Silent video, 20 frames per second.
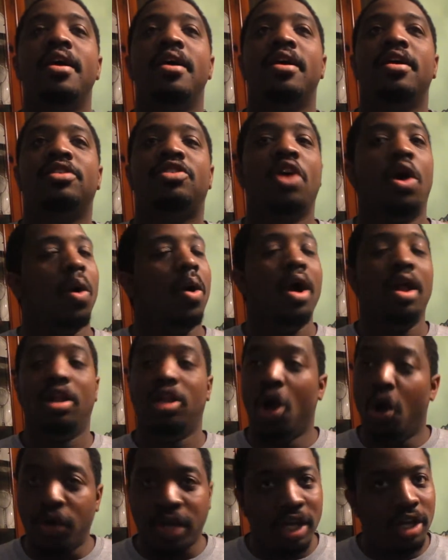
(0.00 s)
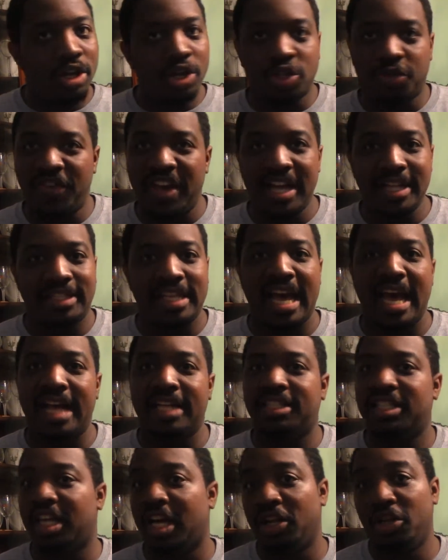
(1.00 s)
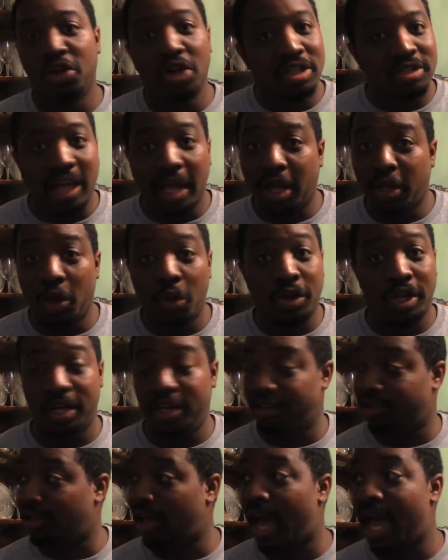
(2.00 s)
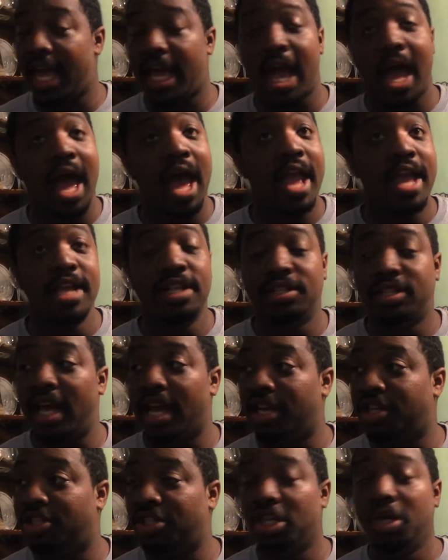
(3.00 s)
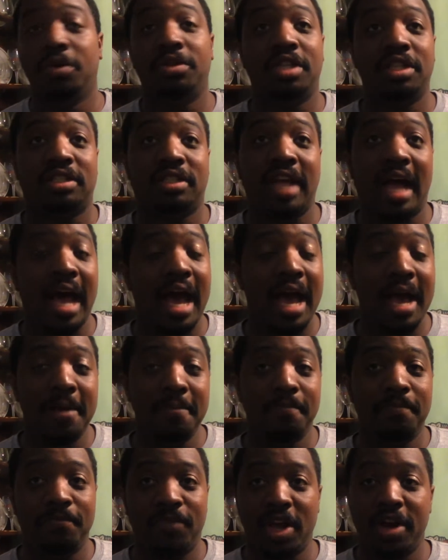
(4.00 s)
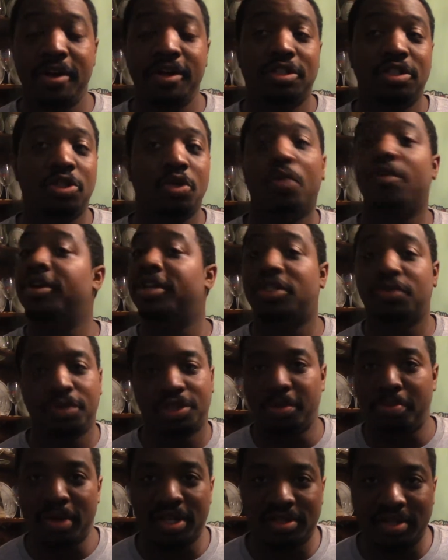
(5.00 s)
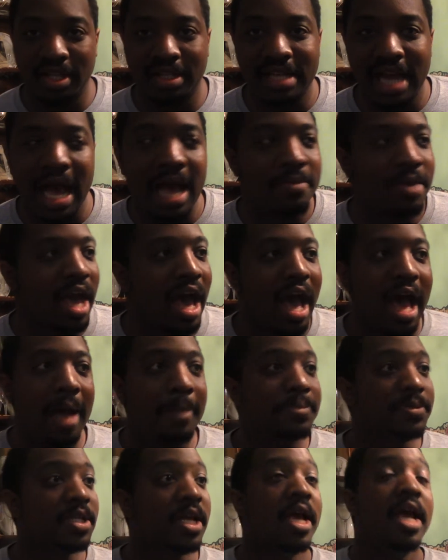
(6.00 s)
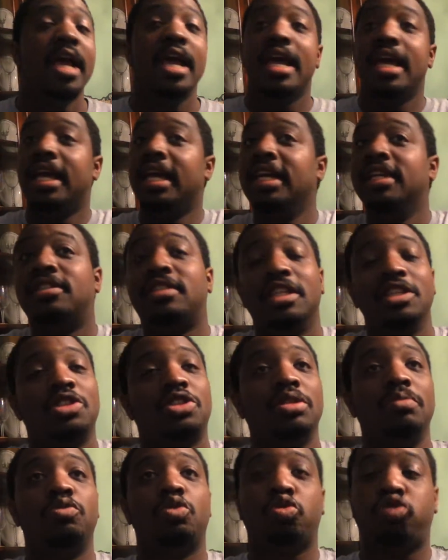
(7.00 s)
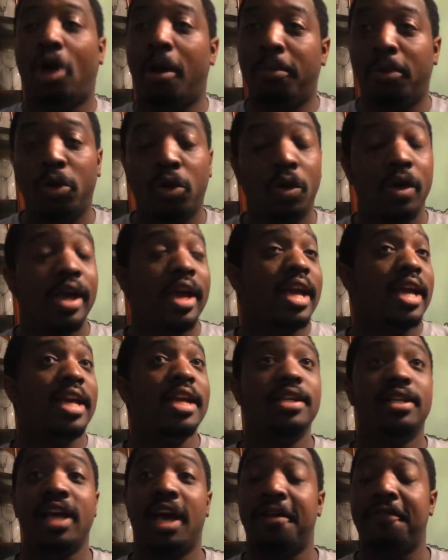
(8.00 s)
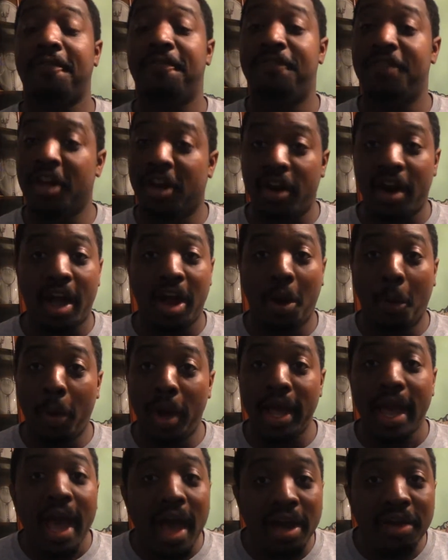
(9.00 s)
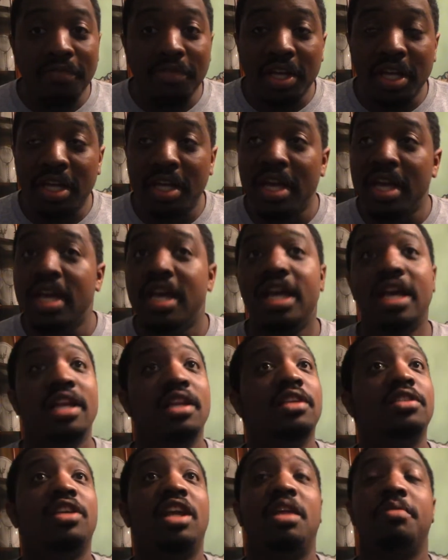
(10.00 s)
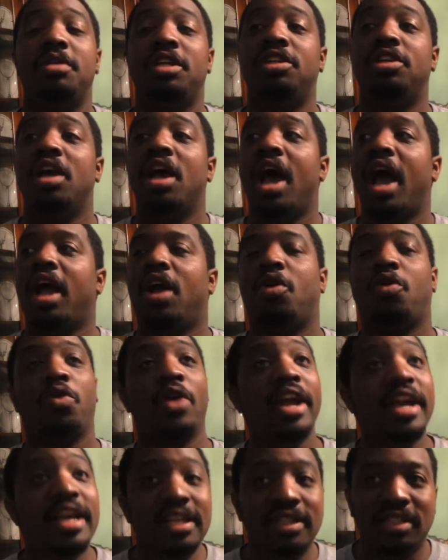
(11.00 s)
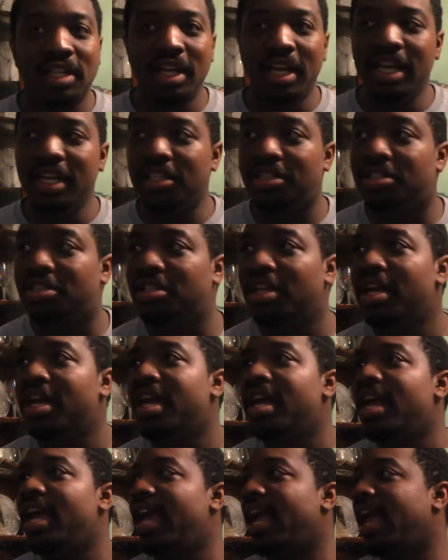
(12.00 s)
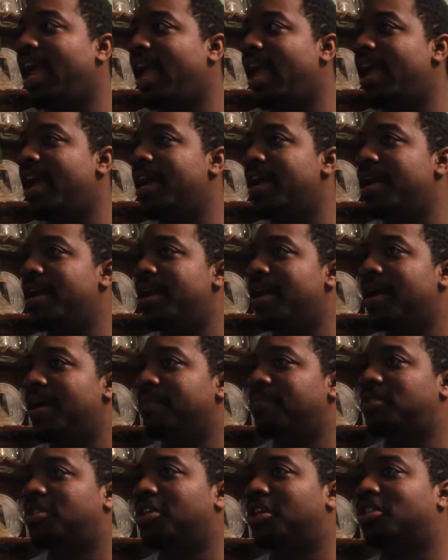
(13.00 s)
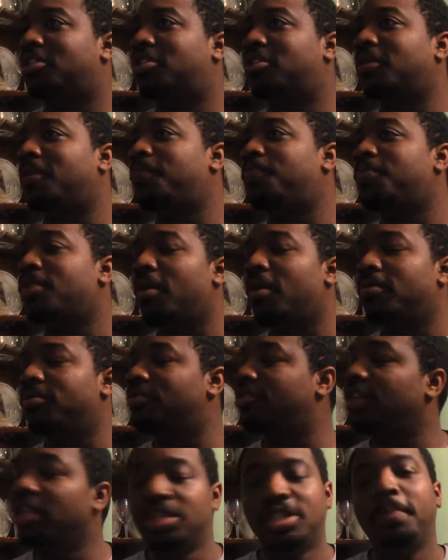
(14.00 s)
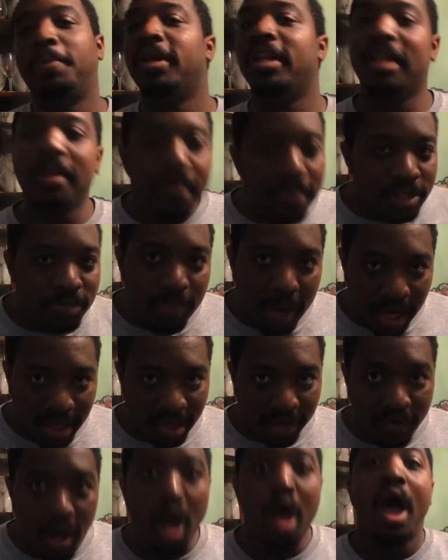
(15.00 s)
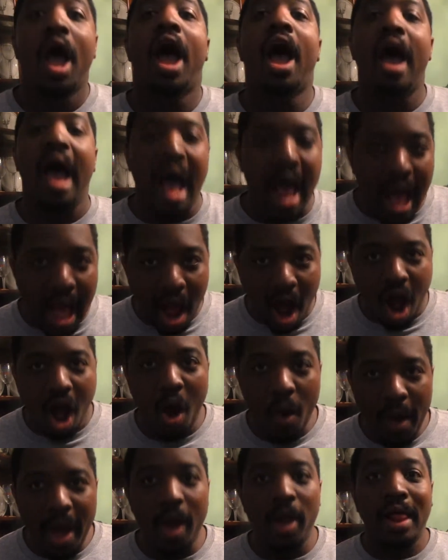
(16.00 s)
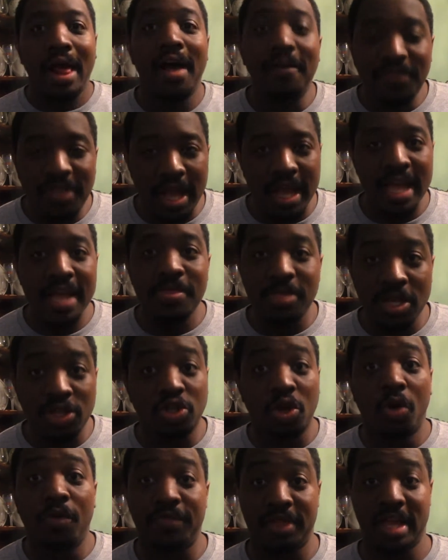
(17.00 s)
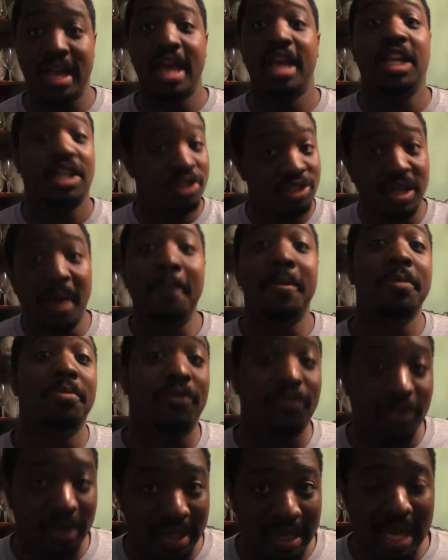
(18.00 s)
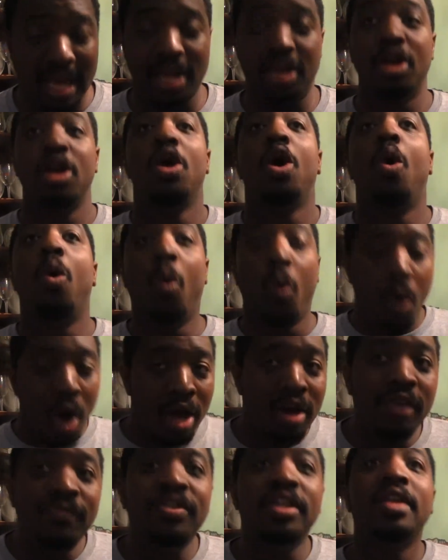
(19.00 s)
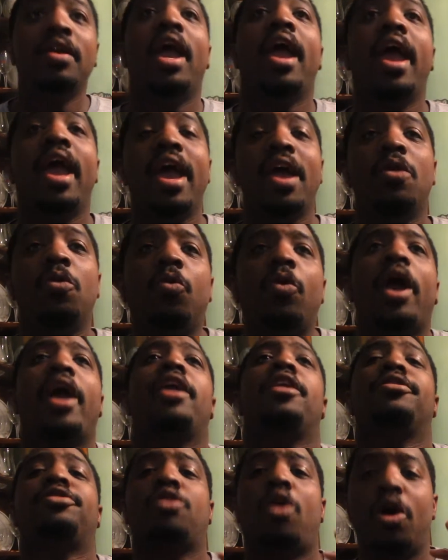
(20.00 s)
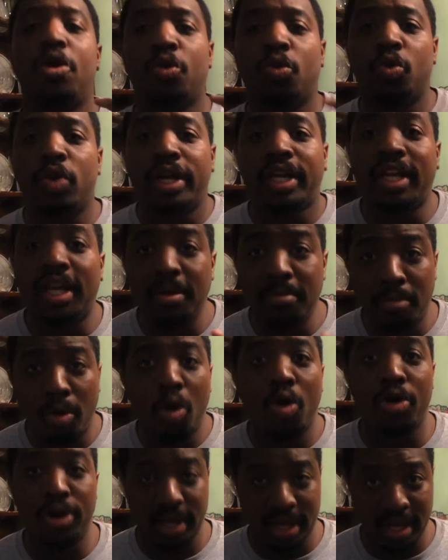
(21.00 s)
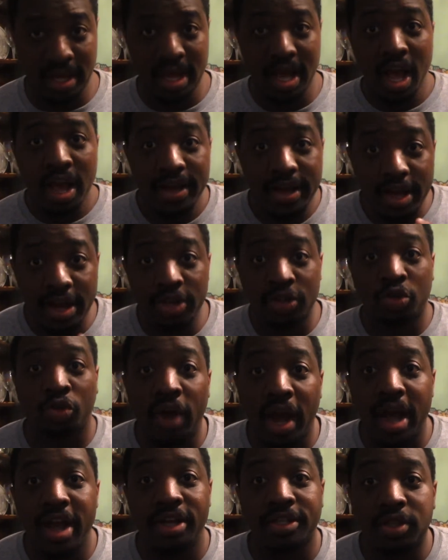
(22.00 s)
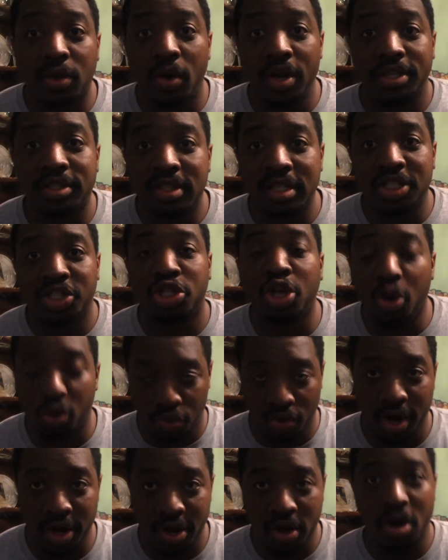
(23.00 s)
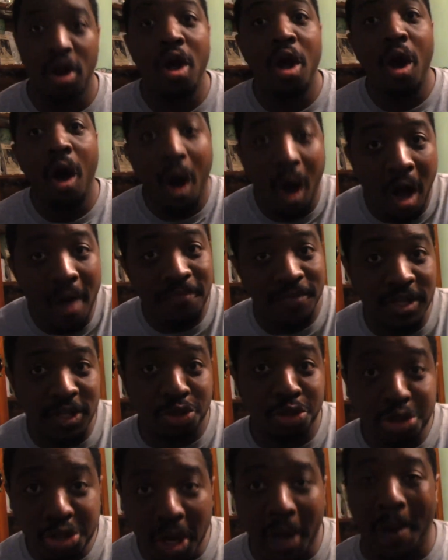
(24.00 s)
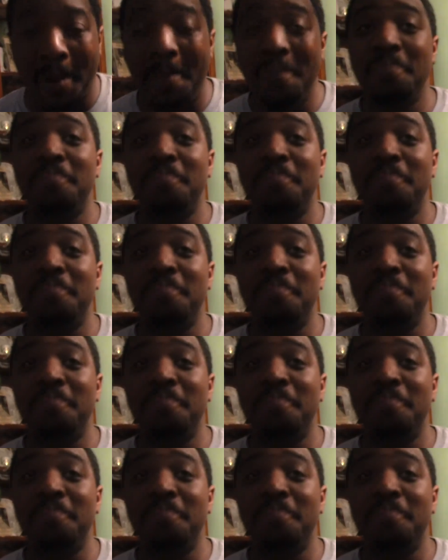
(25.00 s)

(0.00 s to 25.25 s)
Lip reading: So Loki looks fantastic. It looks like Loki is like, he's got to deal with his time variance authorities, which are basically time cops. He's in some trouble. He's got to figure out a way out of it, and it's going to be craziness, and just to put it in perspective, I love to hit this over the head because some people forget. One of the head writers on Rick and Morty is the showrunner on this show.